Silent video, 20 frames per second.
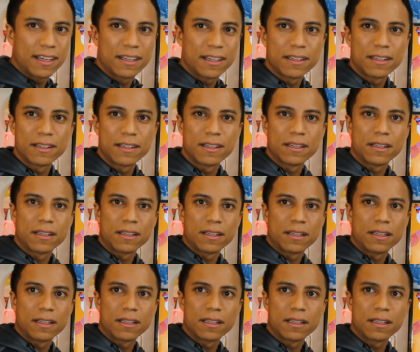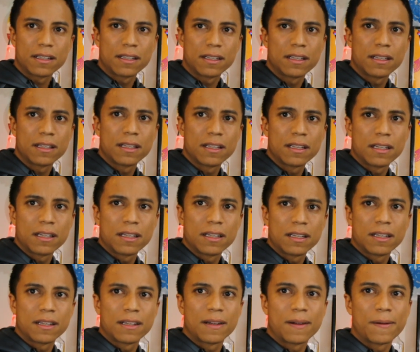
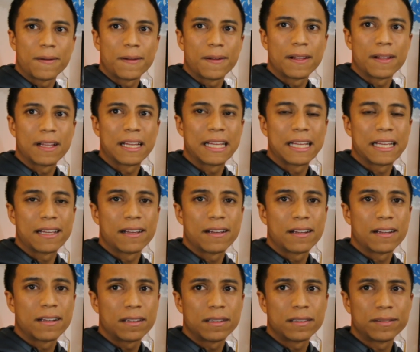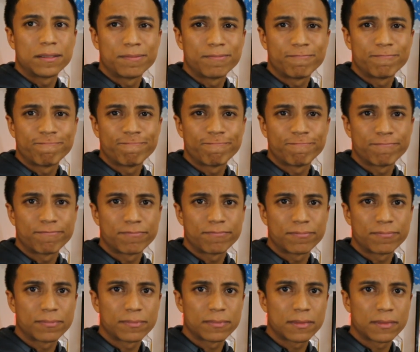
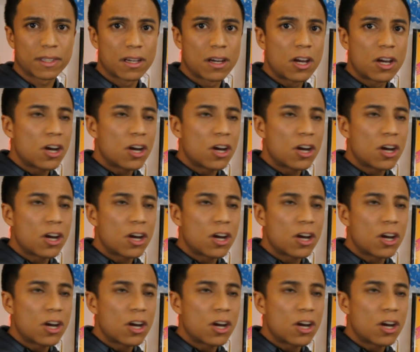The person shown says nothing.